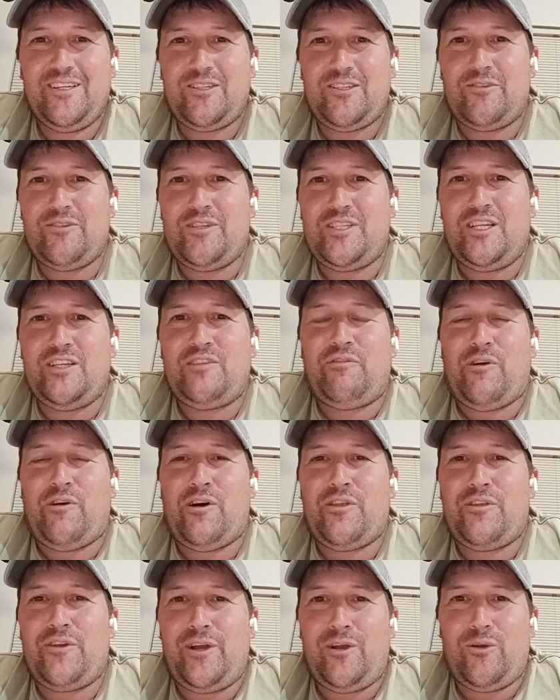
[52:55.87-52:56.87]
So he's
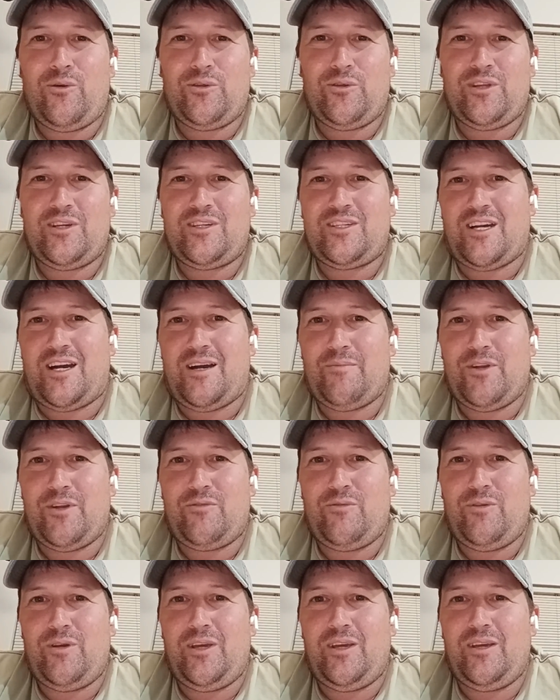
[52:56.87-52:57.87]
fathering at the time
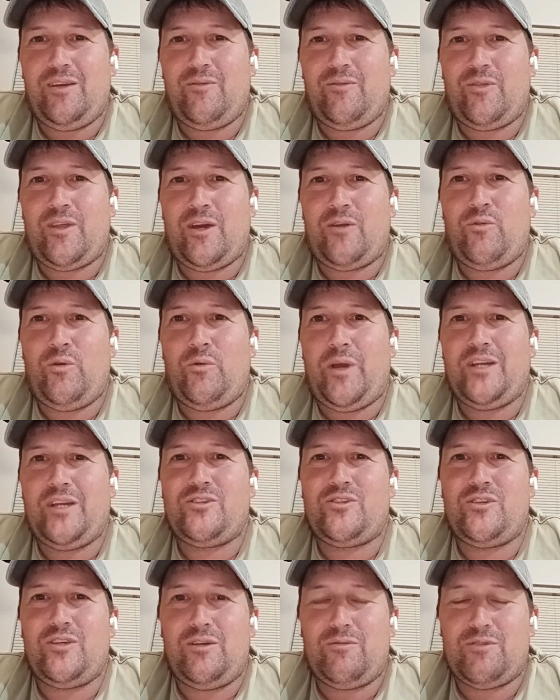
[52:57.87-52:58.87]
that we
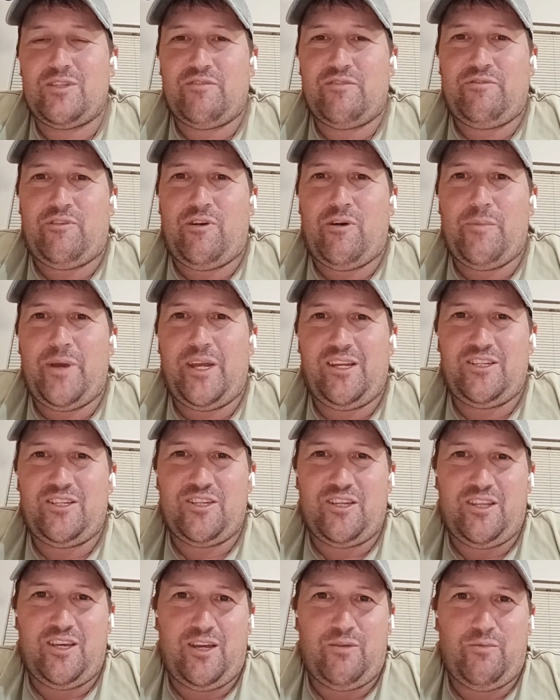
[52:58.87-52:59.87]
went to. He was a farm
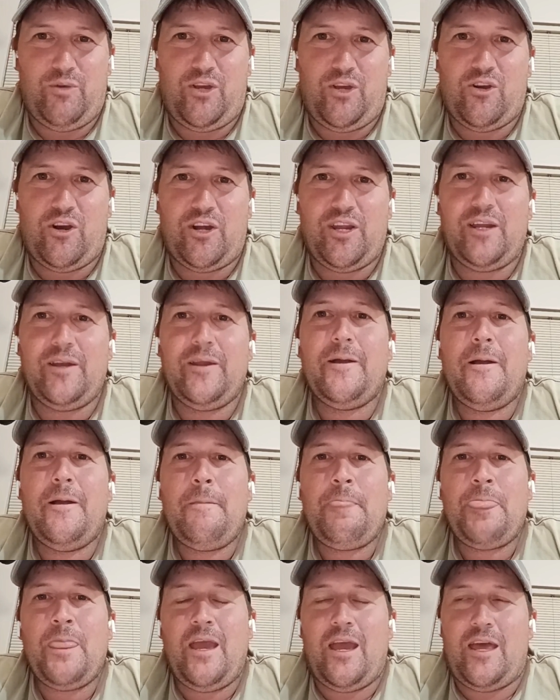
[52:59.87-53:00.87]
manager then we got in.
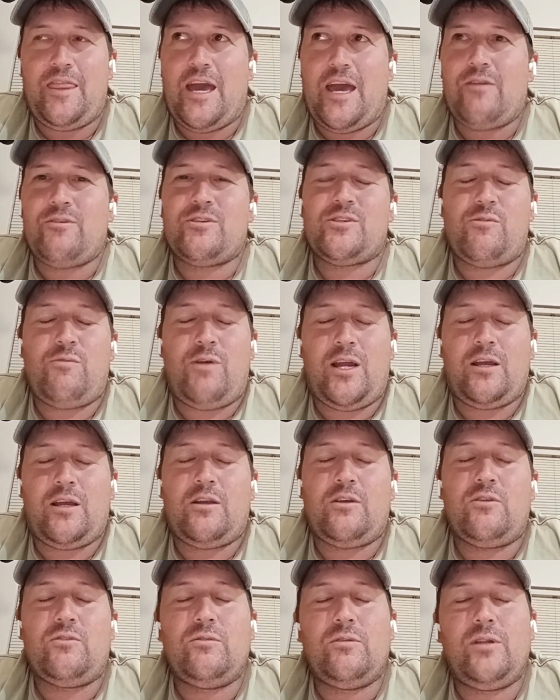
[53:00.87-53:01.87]
And it was quite
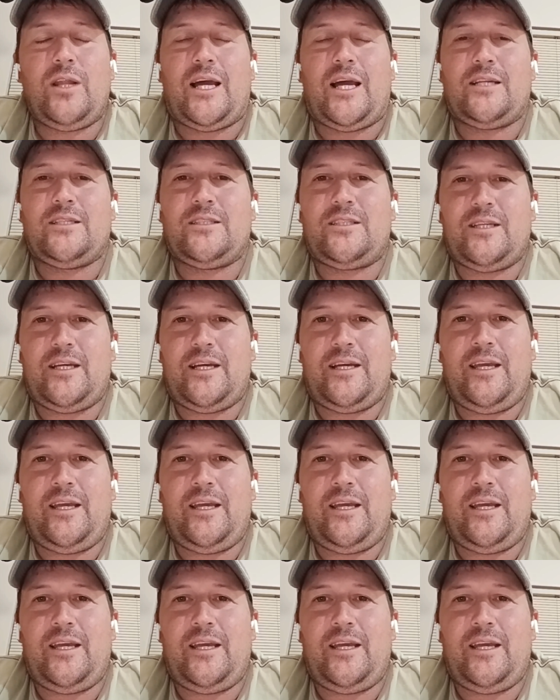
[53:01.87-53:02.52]
a cool hunt.